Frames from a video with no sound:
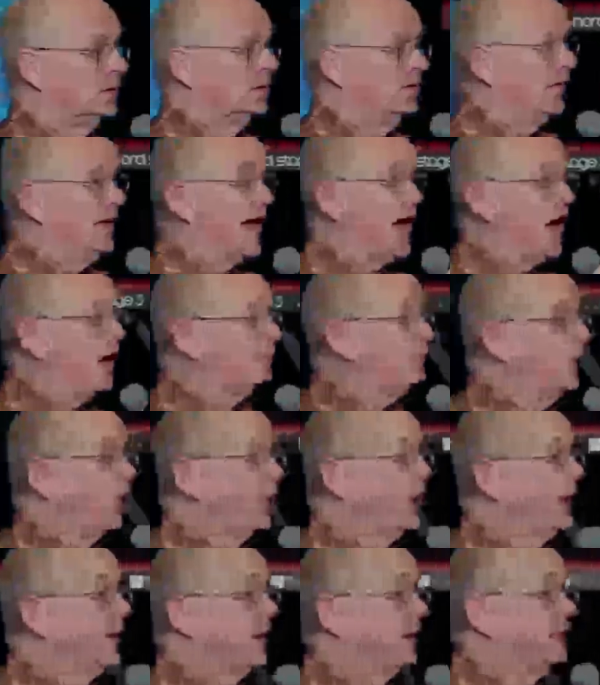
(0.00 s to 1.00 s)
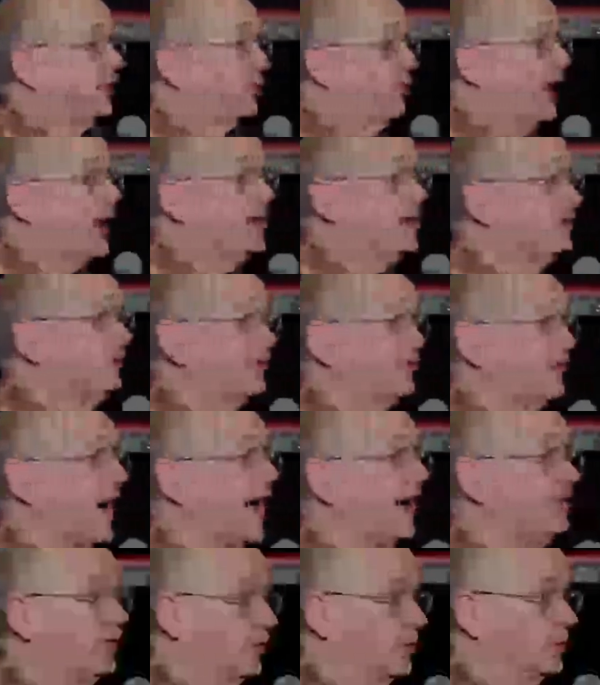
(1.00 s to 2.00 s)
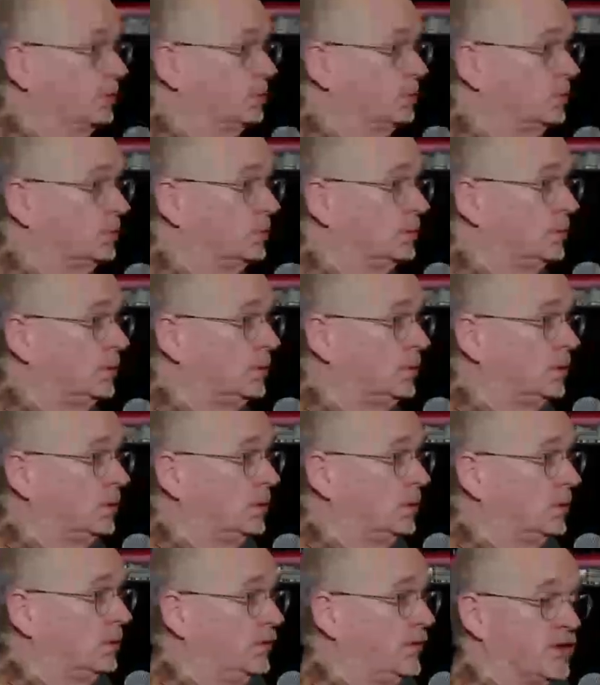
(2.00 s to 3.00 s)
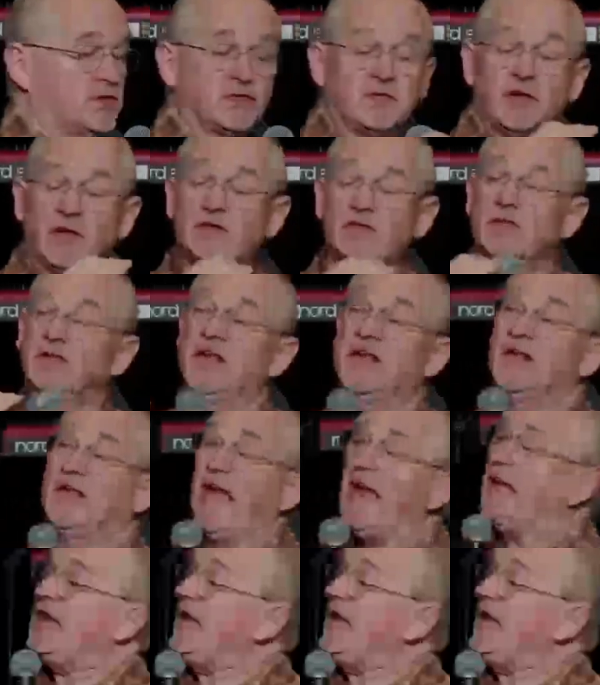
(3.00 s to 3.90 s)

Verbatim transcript: the outpouring of the rain of revival. This doesn't negate